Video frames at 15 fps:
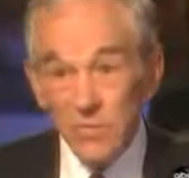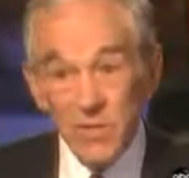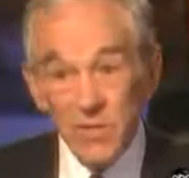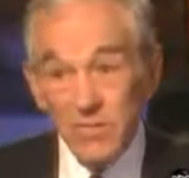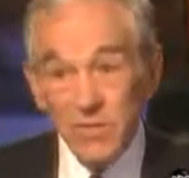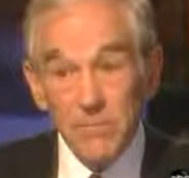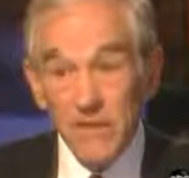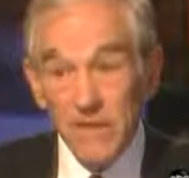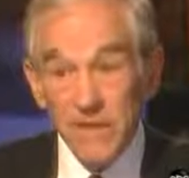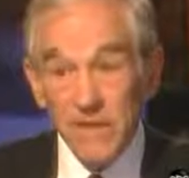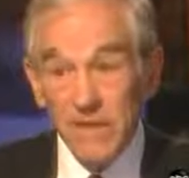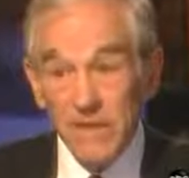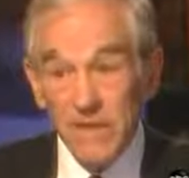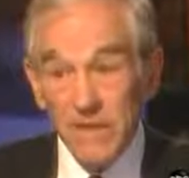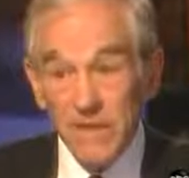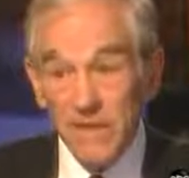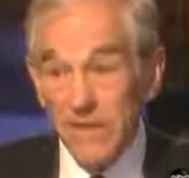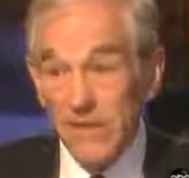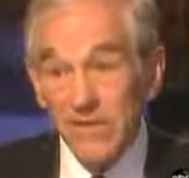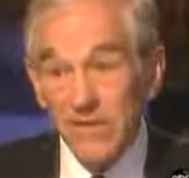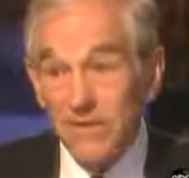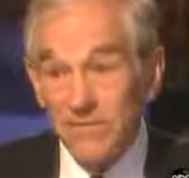But everybody got taken
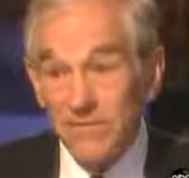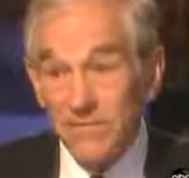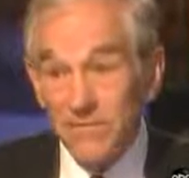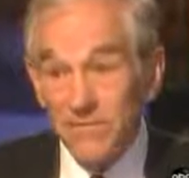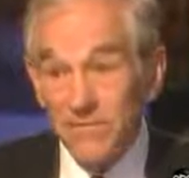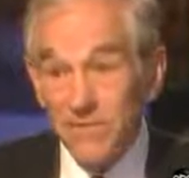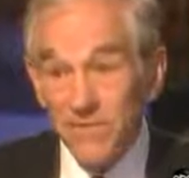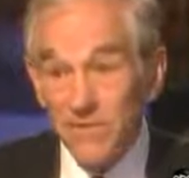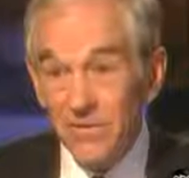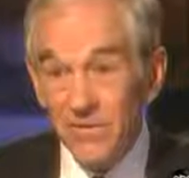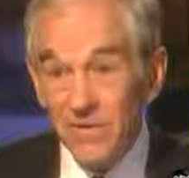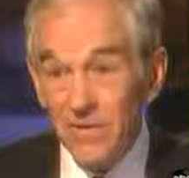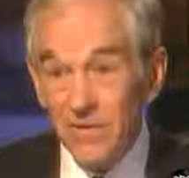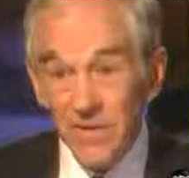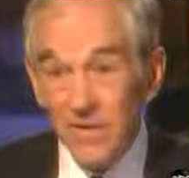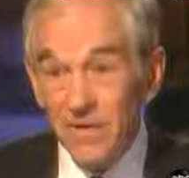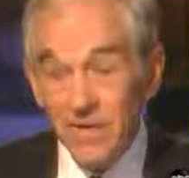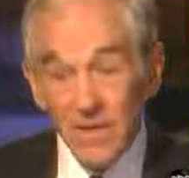care of, you know, and